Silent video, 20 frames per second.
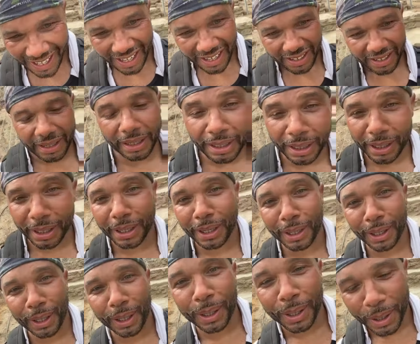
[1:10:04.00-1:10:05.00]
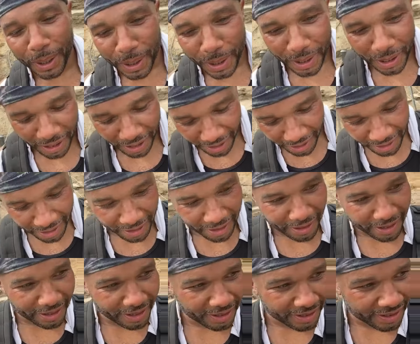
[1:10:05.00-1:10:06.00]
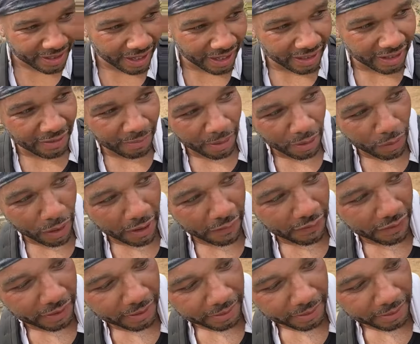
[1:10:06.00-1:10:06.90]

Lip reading: I love my wife.